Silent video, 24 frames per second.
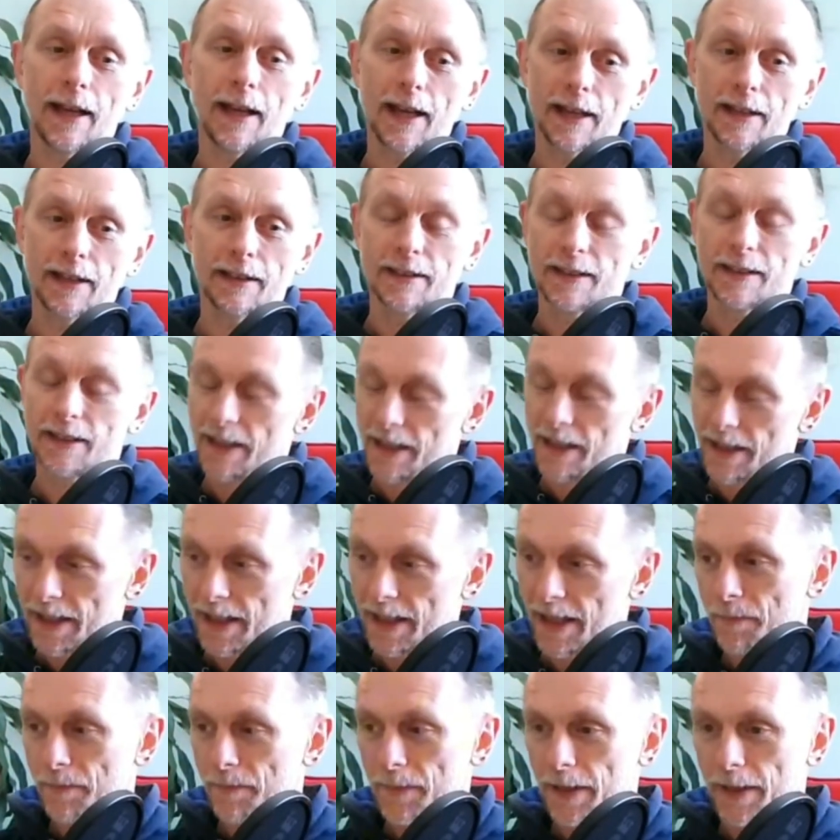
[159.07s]
And,
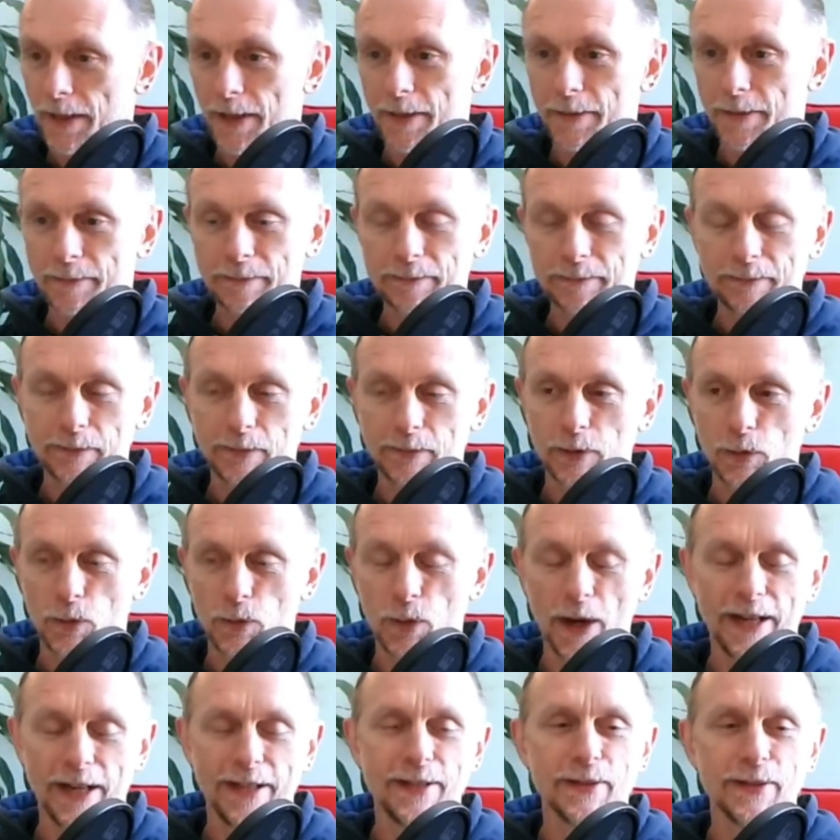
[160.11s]
you know,
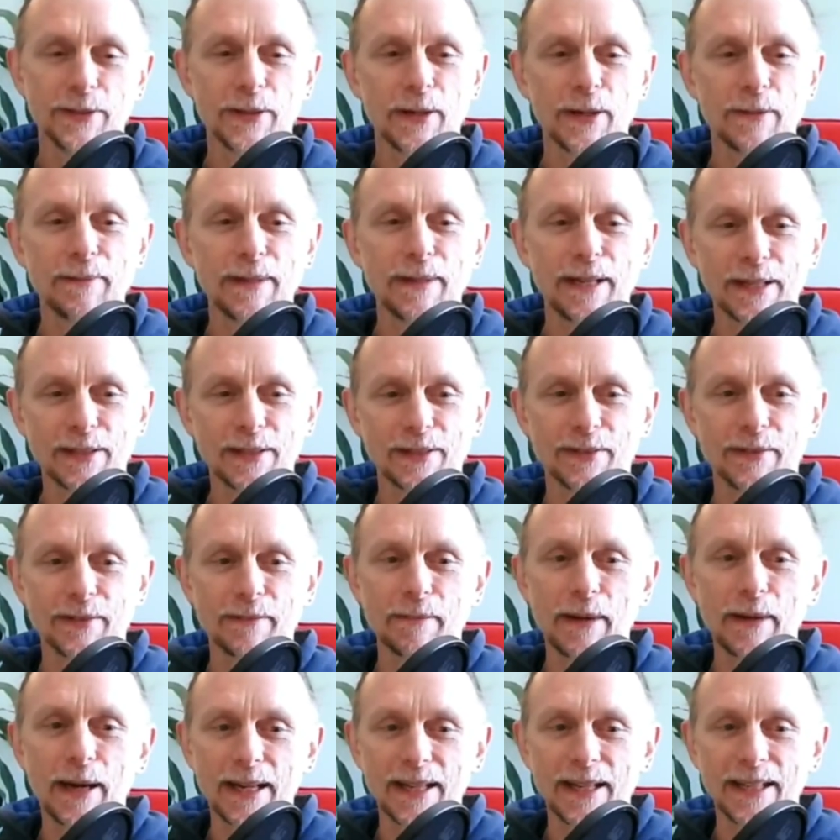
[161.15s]
way too complex for
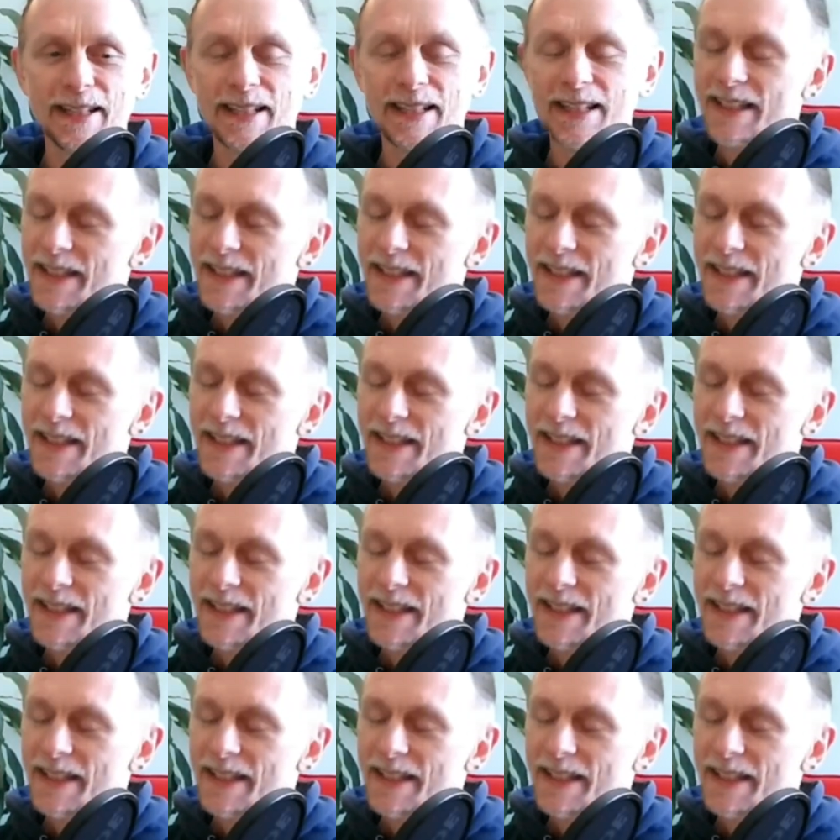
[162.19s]
my